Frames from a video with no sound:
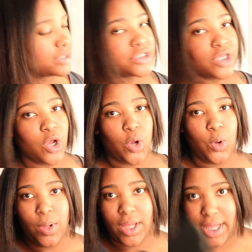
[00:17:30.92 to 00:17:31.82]

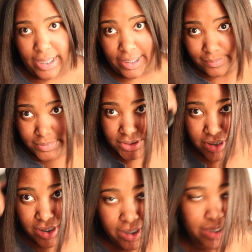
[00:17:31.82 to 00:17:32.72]
so I am
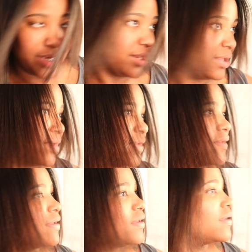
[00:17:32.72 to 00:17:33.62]
done
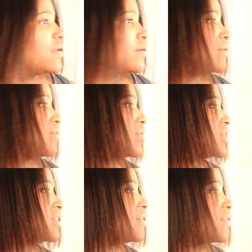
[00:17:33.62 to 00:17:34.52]

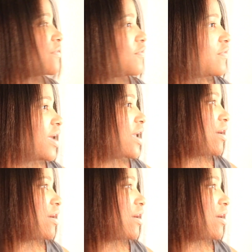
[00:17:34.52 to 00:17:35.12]
with the flat